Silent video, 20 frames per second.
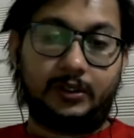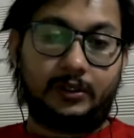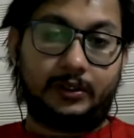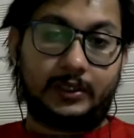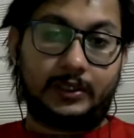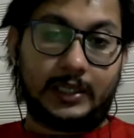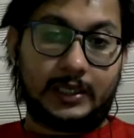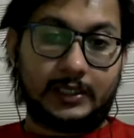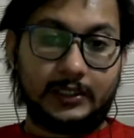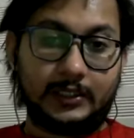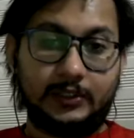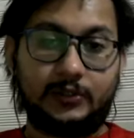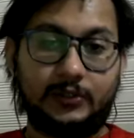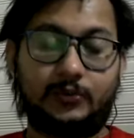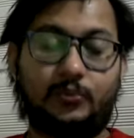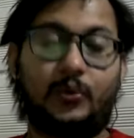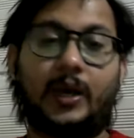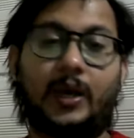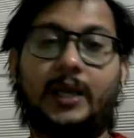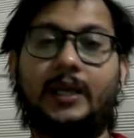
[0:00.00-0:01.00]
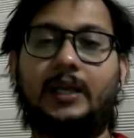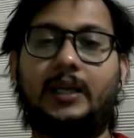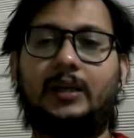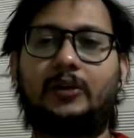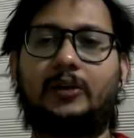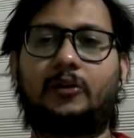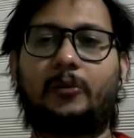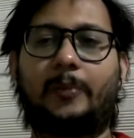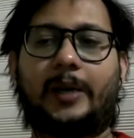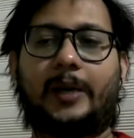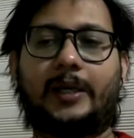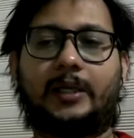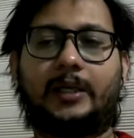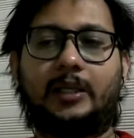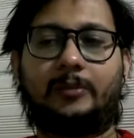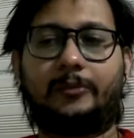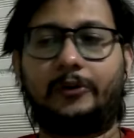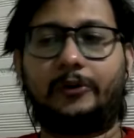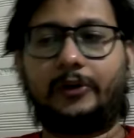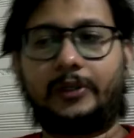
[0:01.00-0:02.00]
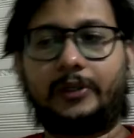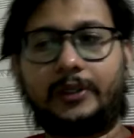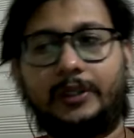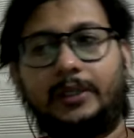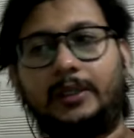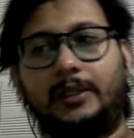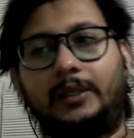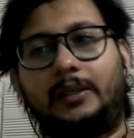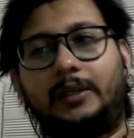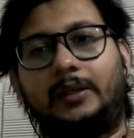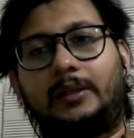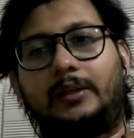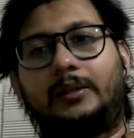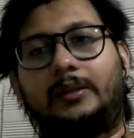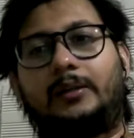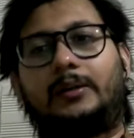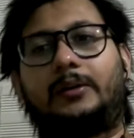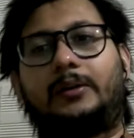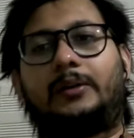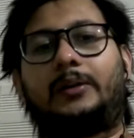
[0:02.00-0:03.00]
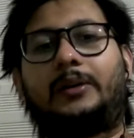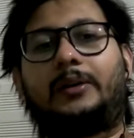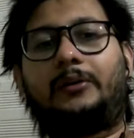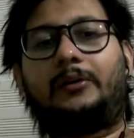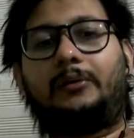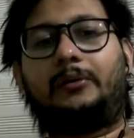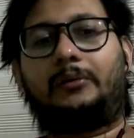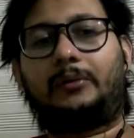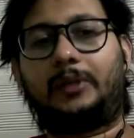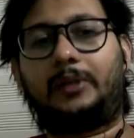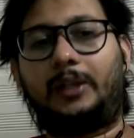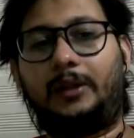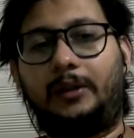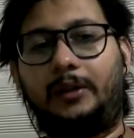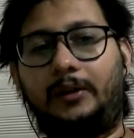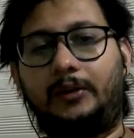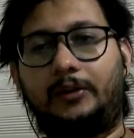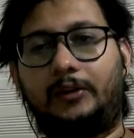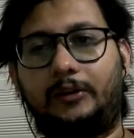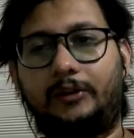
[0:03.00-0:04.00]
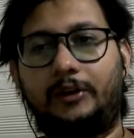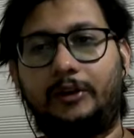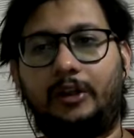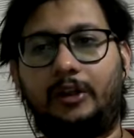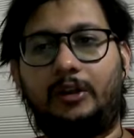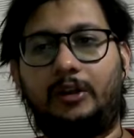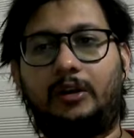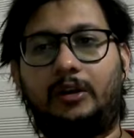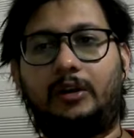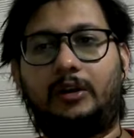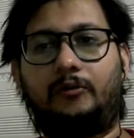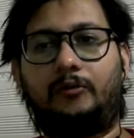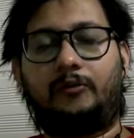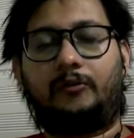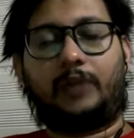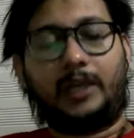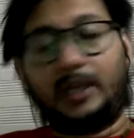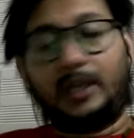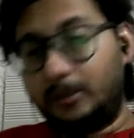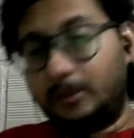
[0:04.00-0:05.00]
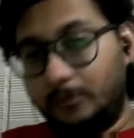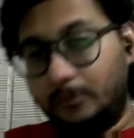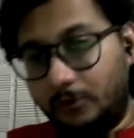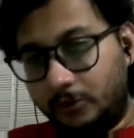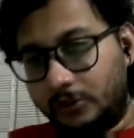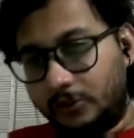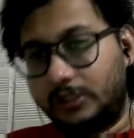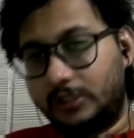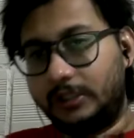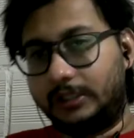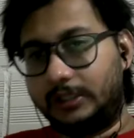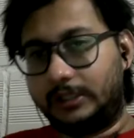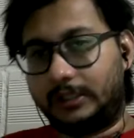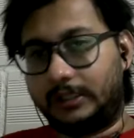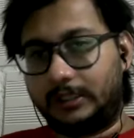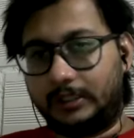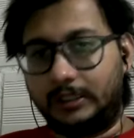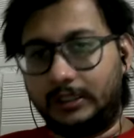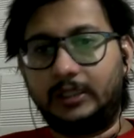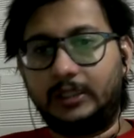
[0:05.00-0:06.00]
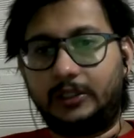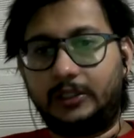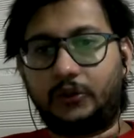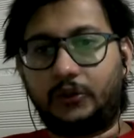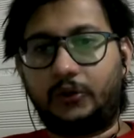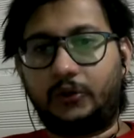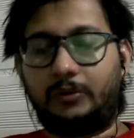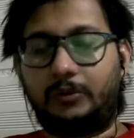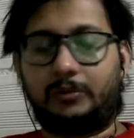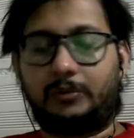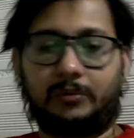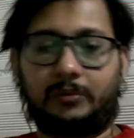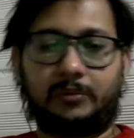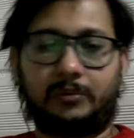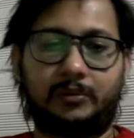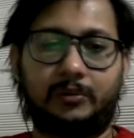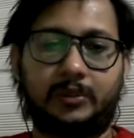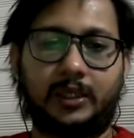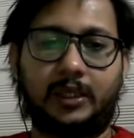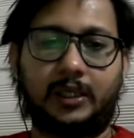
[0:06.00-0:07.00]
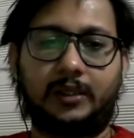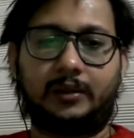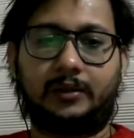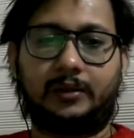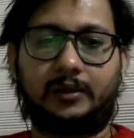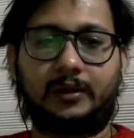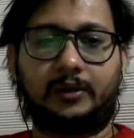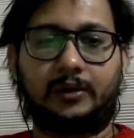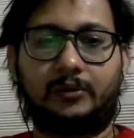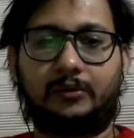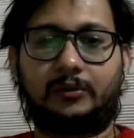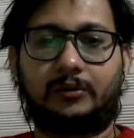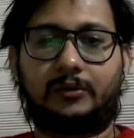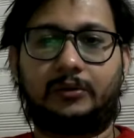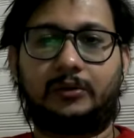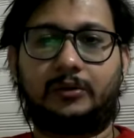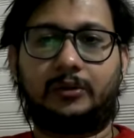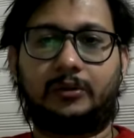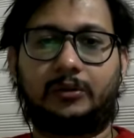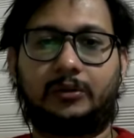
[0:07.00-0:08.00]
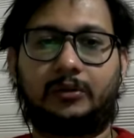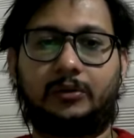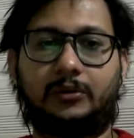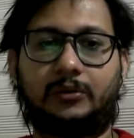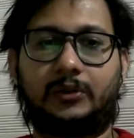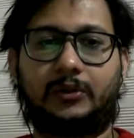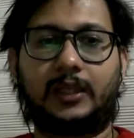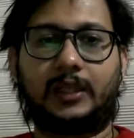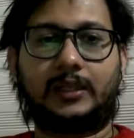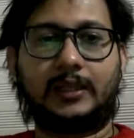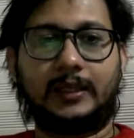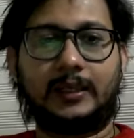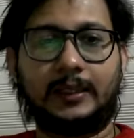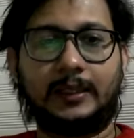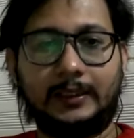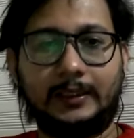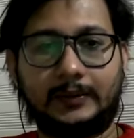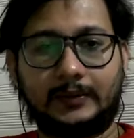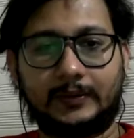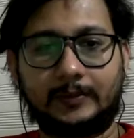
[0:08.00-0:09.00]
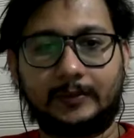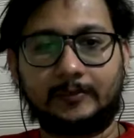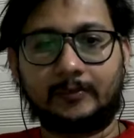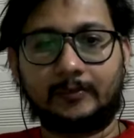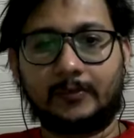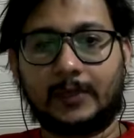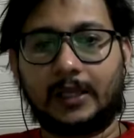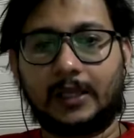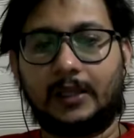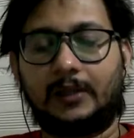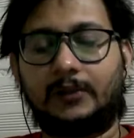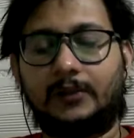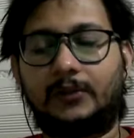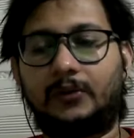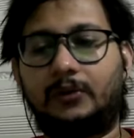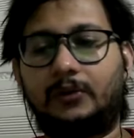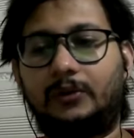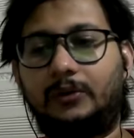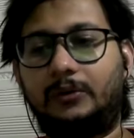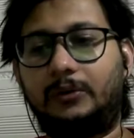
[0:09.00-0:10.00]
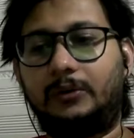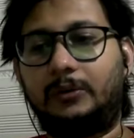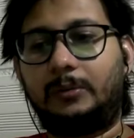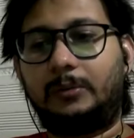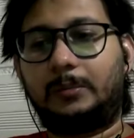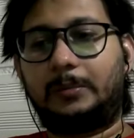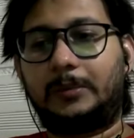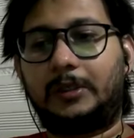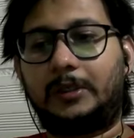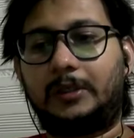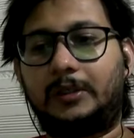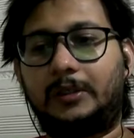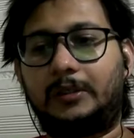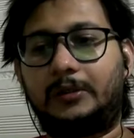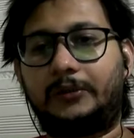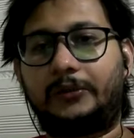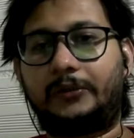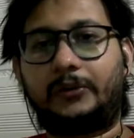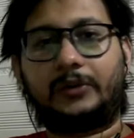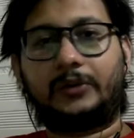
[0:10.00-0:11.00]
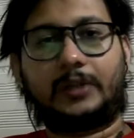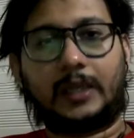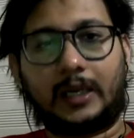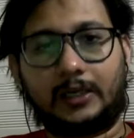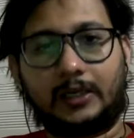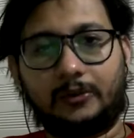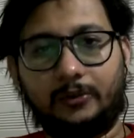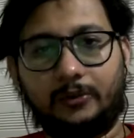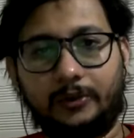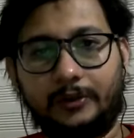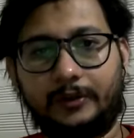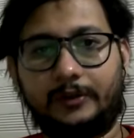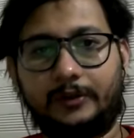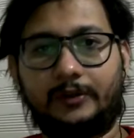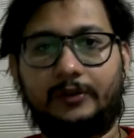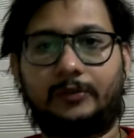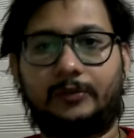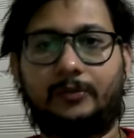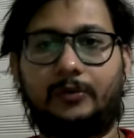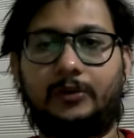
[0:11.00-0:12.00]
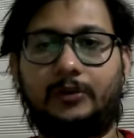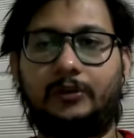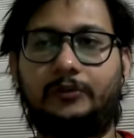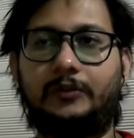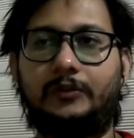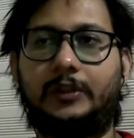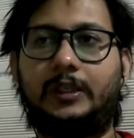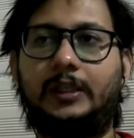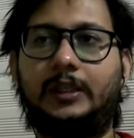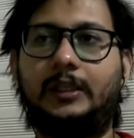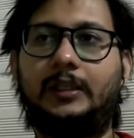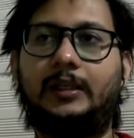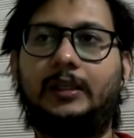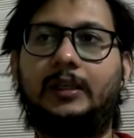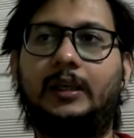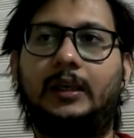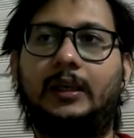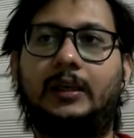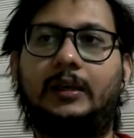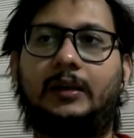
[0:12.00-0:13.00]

that is why romantic poetry, is very emotional, to to say the least. So that was one of the